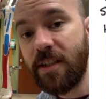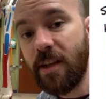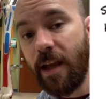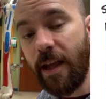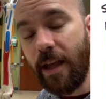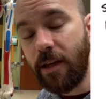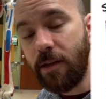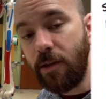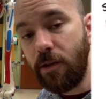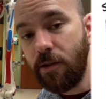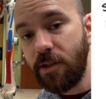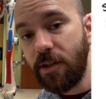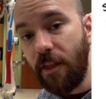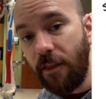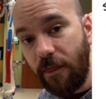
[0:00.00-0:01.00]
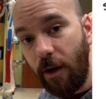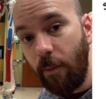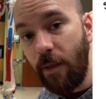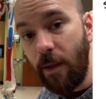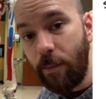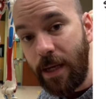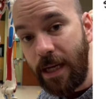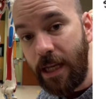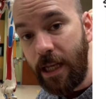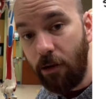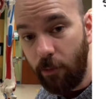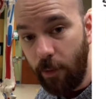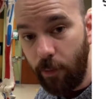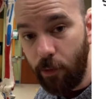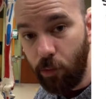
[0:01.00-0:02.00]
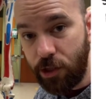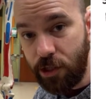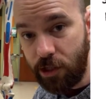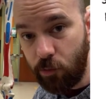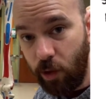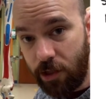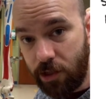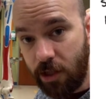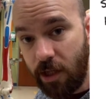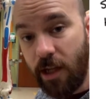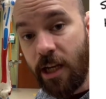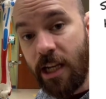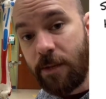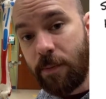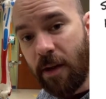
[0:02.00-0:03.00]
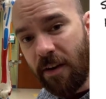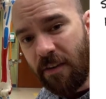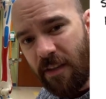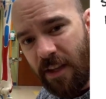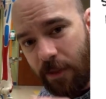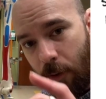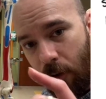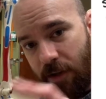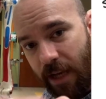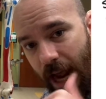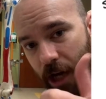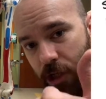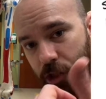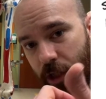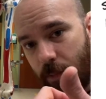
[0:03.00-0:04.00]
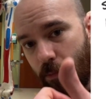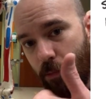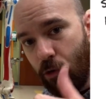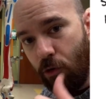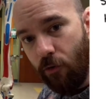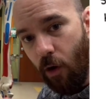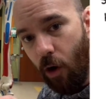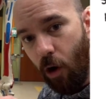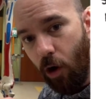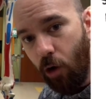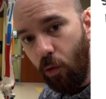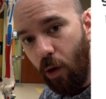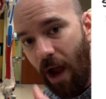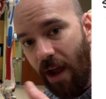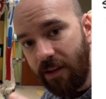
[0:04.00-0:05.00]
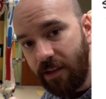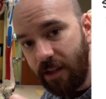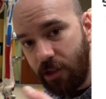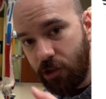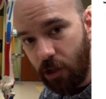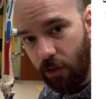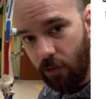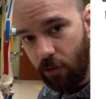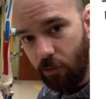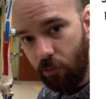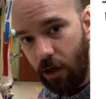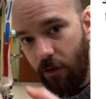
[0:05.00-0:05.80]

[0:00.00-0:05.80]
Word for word: I like to use the thumb and the pinky to remember which is which is because these bones actually move across each other whenever